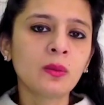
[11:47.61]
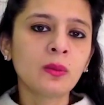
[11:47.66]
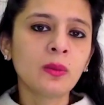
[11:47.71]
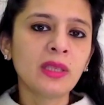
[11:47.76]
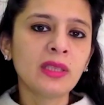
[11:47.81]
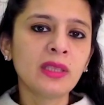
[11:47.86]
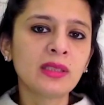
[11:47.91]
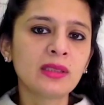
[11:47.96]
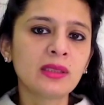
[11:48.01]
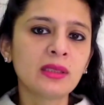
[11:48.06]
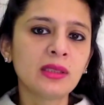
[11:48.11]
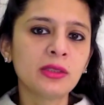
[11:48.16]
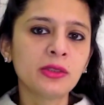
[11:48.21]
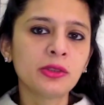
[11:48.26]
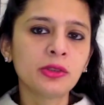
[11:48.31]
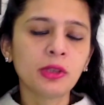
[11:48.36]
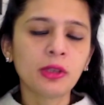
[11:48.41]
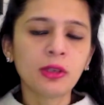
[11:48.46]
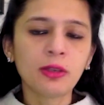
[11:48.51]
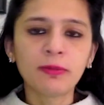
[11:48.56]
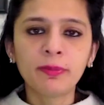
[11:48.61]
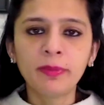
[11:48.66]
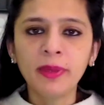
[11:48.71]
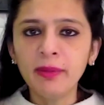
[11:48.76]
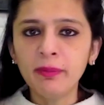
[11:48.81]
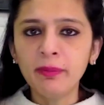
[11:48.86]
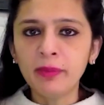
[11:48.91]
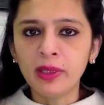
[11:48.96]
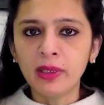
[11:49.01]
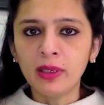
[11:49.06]
wastage of
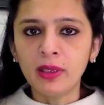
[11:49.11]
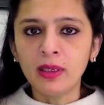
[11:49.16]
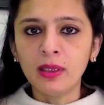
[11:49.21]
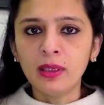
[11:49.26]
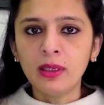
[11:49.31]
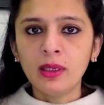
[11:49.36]
paper?